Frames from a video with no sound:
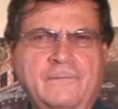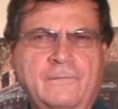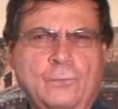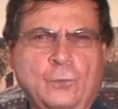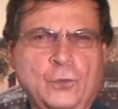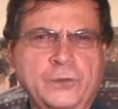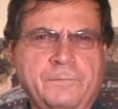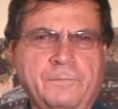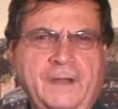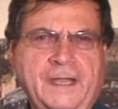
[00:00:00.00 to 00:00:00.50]

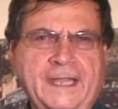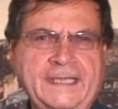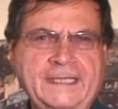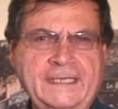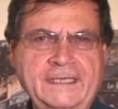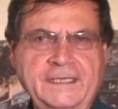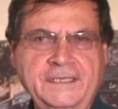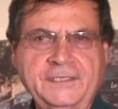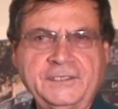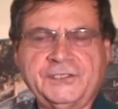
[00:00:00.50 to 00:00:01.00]
with my
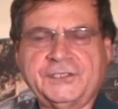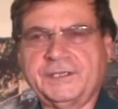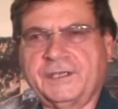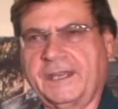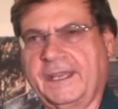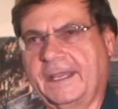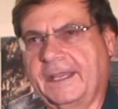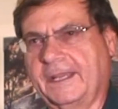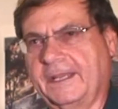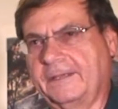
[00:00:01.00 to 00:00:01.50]
needs
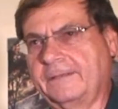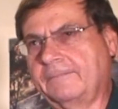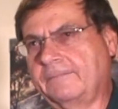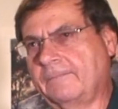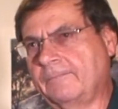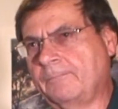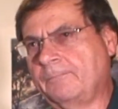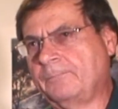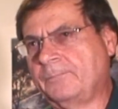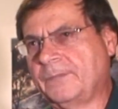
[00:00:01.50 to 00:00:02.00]
and
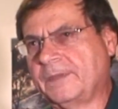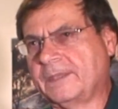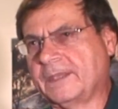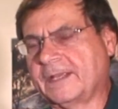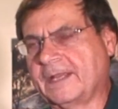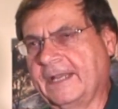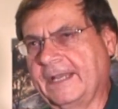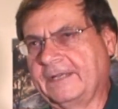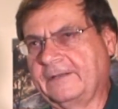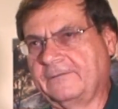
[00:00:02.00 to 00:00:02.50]
the
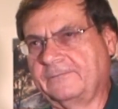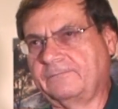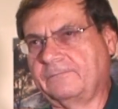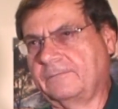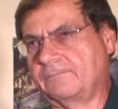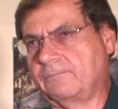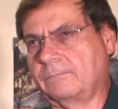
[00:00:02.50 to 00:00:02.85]
kind of